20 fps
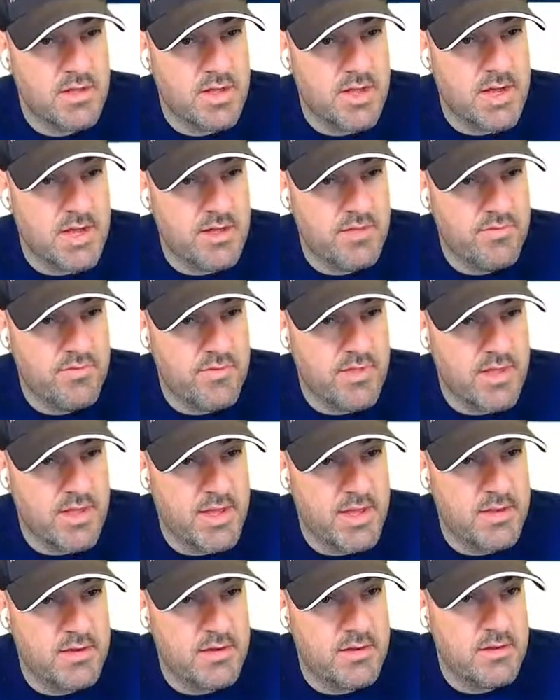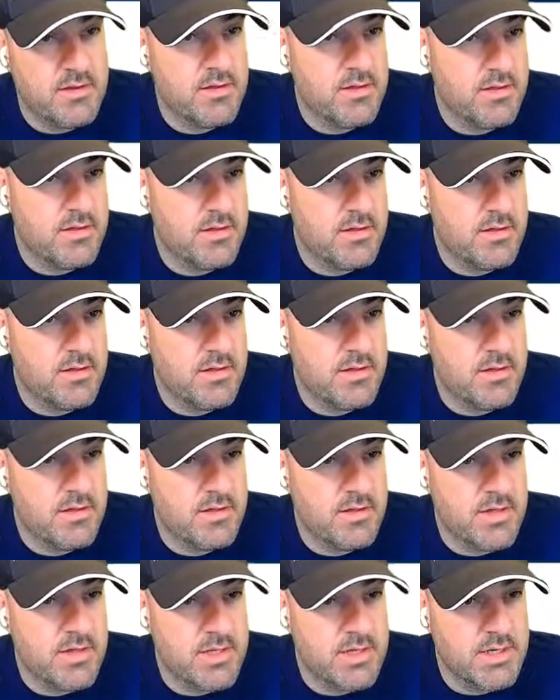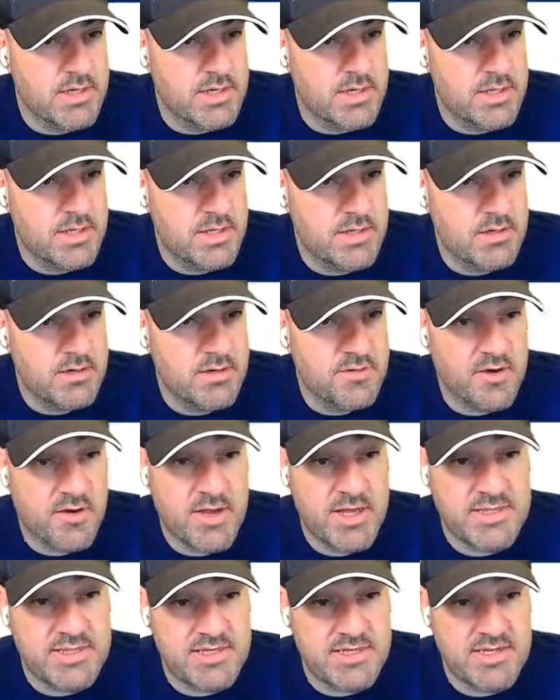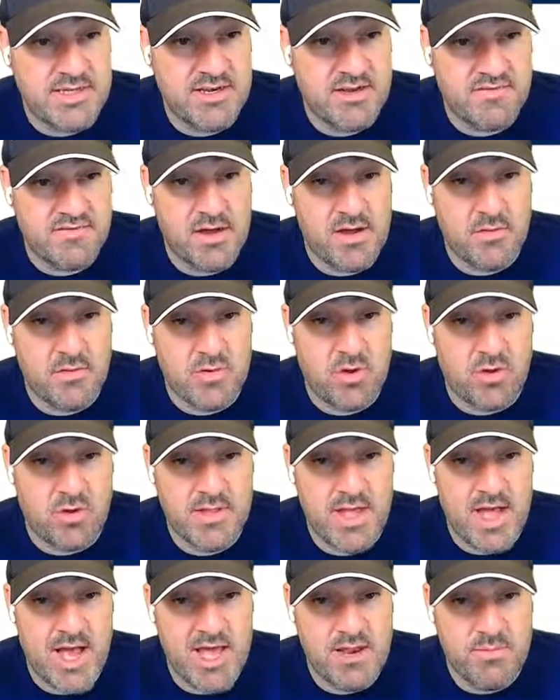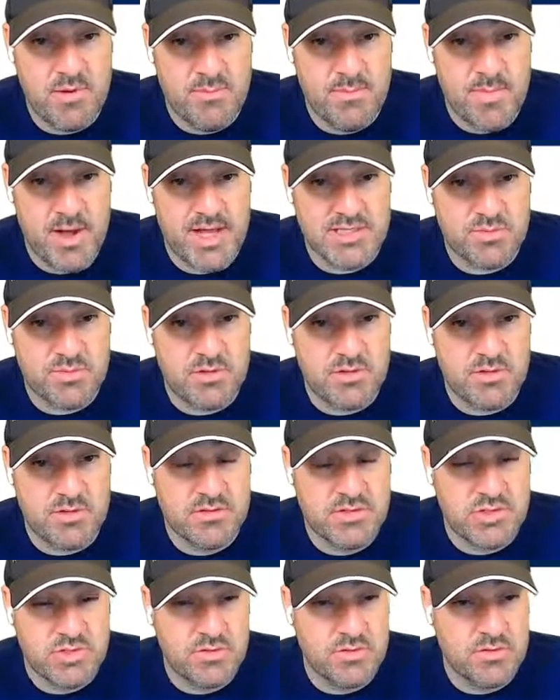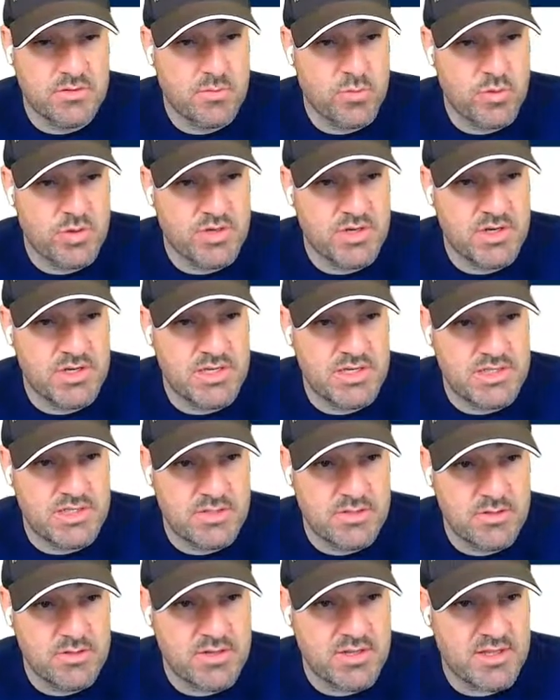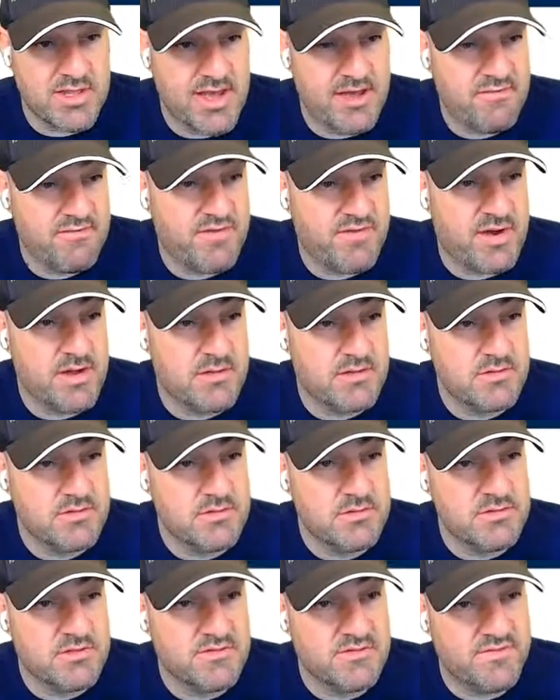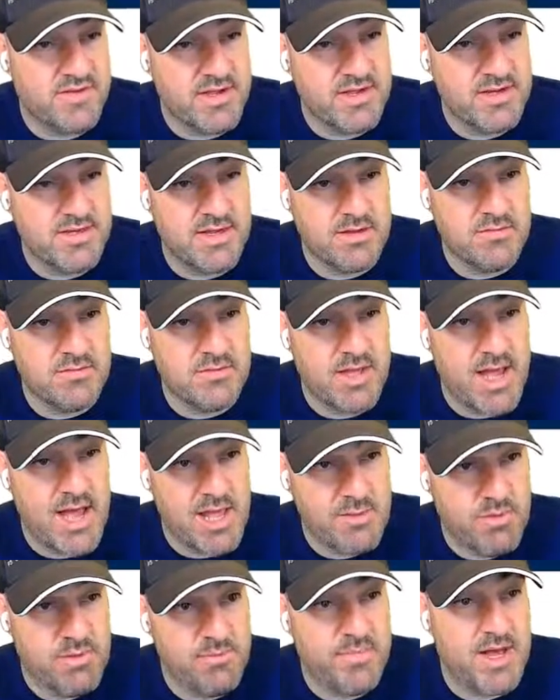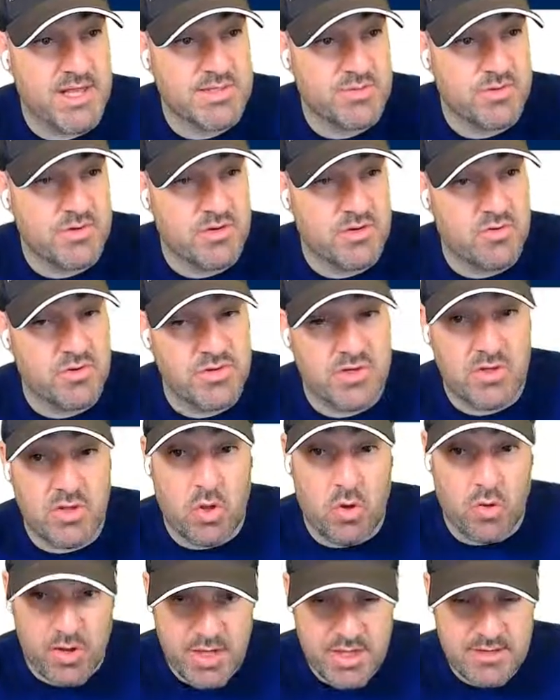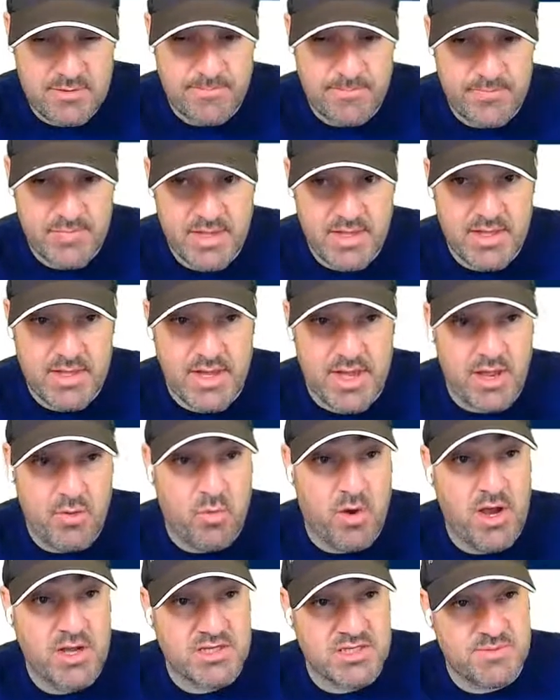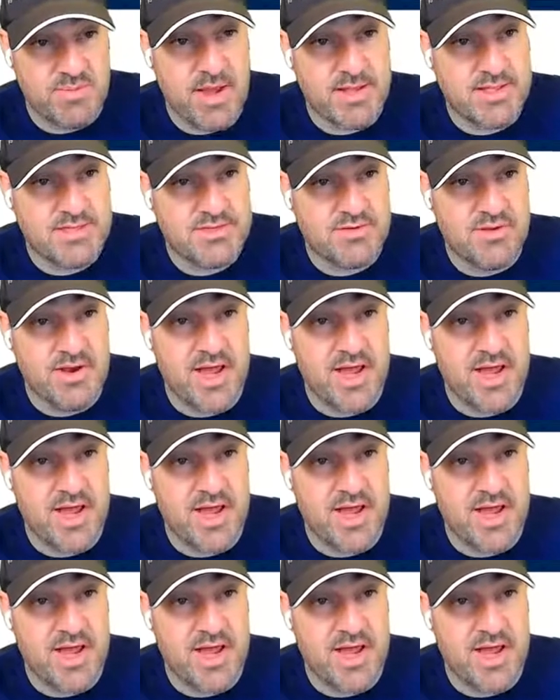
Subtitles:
and then in here there is indeed a file called admin password. So we're going to need to look at that file to find out the admin password in order to log in. And what I suspect is going to